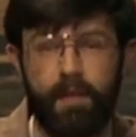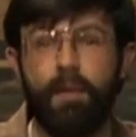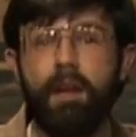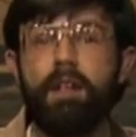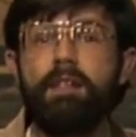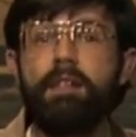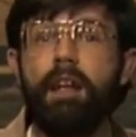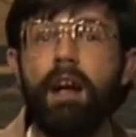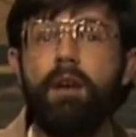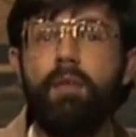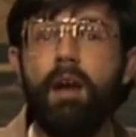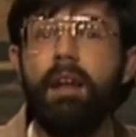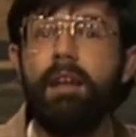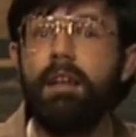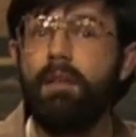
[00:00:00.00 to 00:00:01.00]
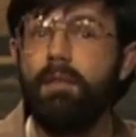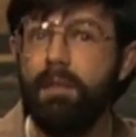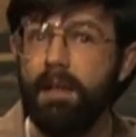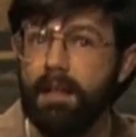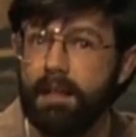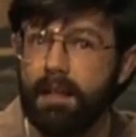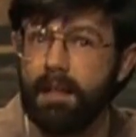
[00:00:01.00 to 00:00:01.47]
Speak English,
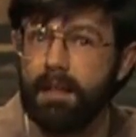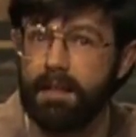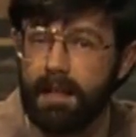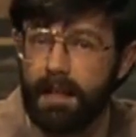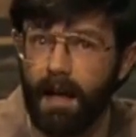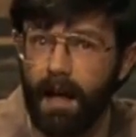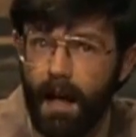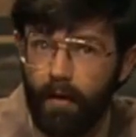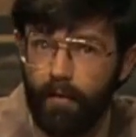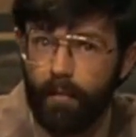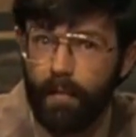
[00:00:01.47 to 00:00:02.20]
mate. Ain't